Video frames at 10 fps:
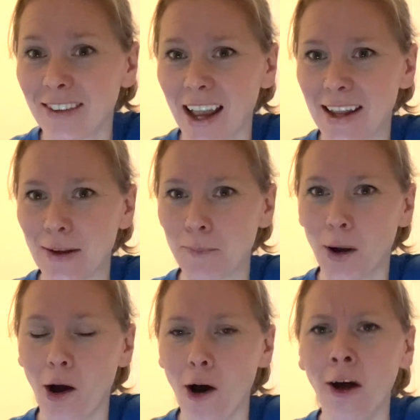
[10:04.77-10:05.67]
taking
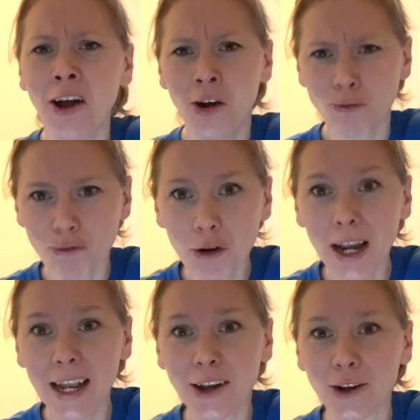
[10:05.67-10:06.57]
part.
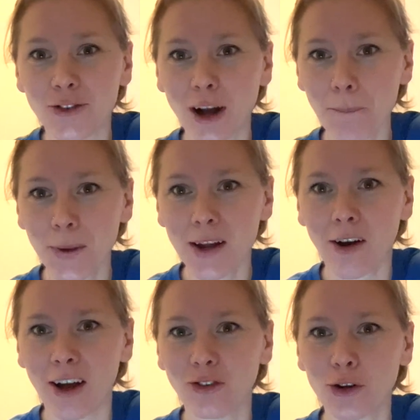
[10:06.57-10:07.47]
Really good jumping,
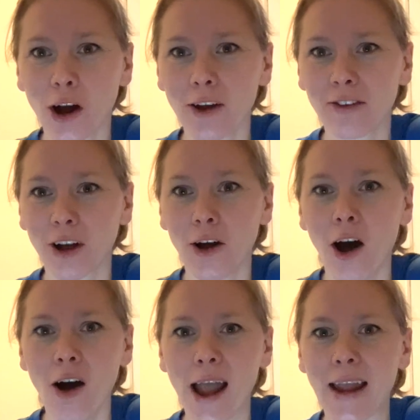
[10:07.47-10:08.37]
guys. You're going so
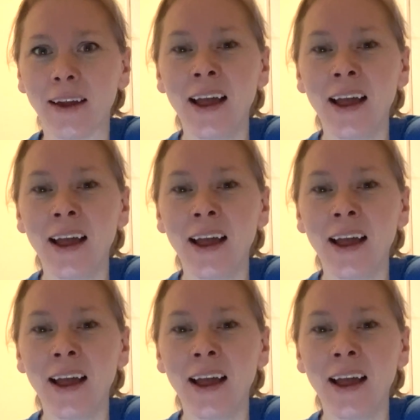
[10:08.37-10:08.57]
high.